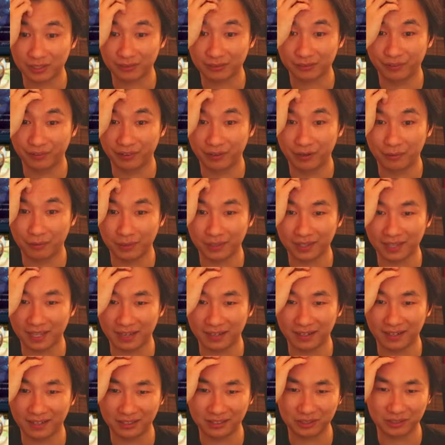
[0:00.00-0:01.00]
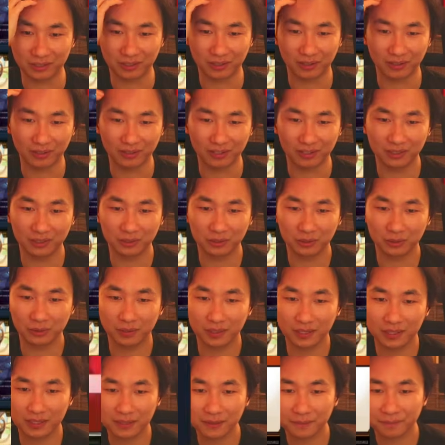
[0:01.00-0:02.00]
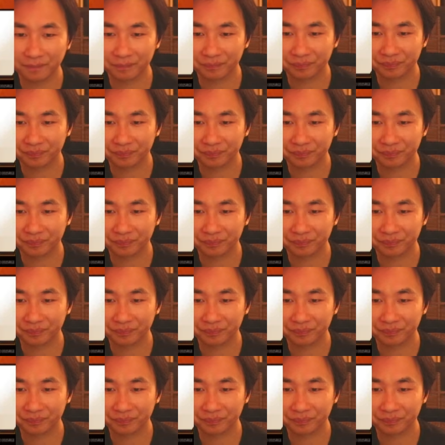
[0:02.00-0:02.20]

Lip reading: to figure out what that extra card they drew was.